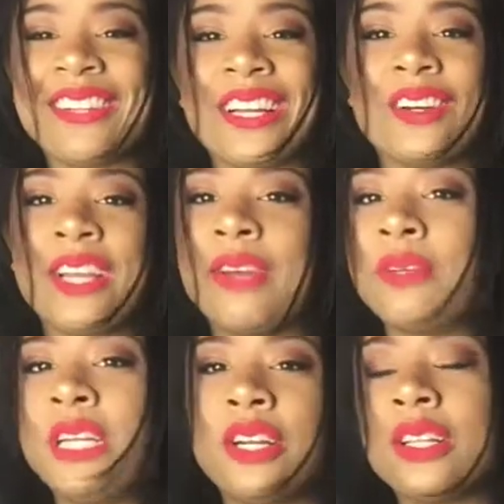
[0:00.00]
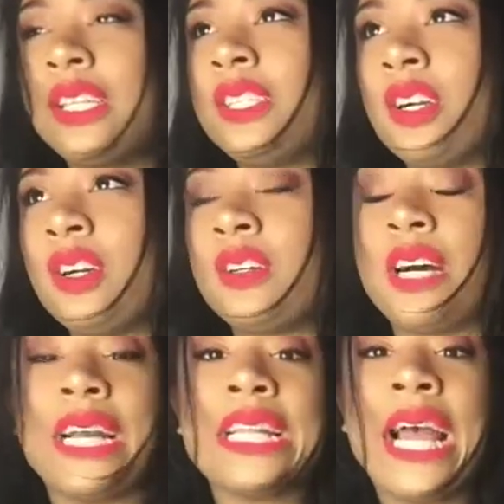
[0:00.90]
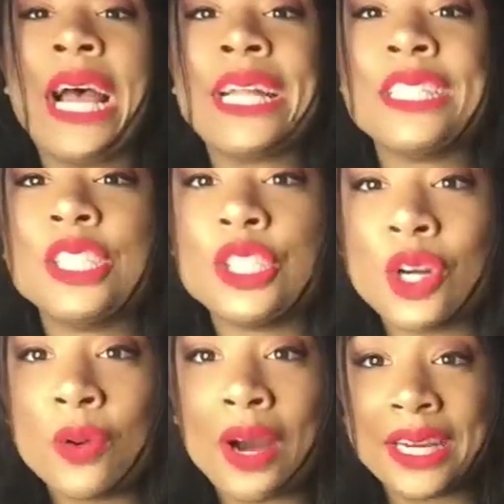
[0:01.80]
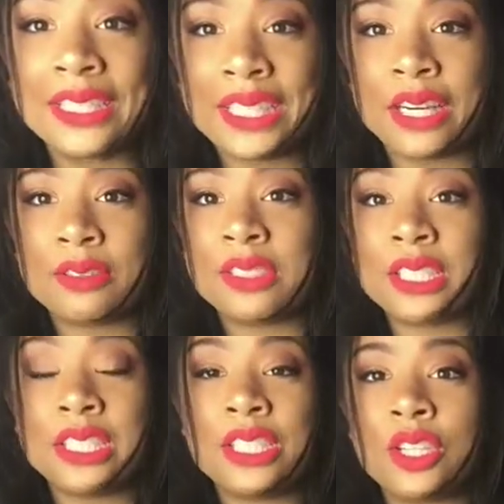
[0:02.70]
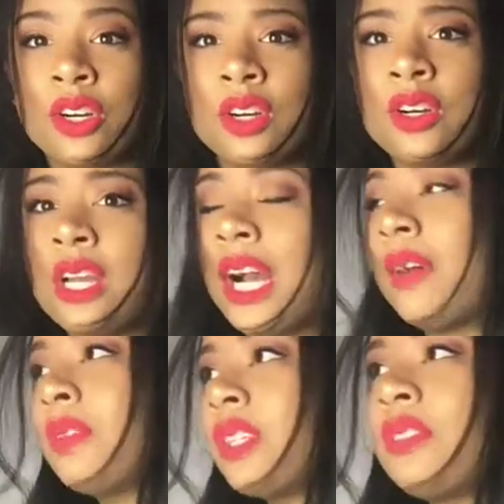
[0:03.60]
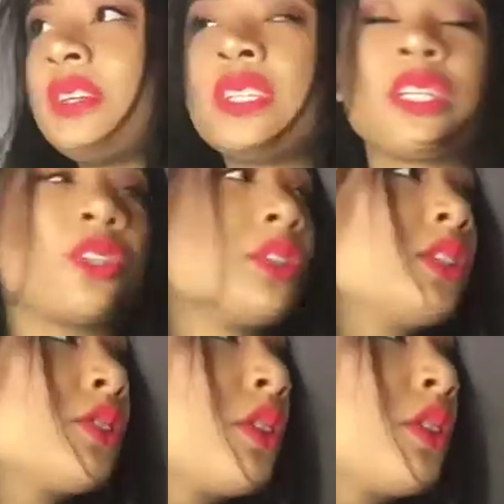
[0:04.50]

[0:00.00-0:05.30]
were like, okay, we need our lead girl. I had no idea I was the lead girl. I'm looking around like, this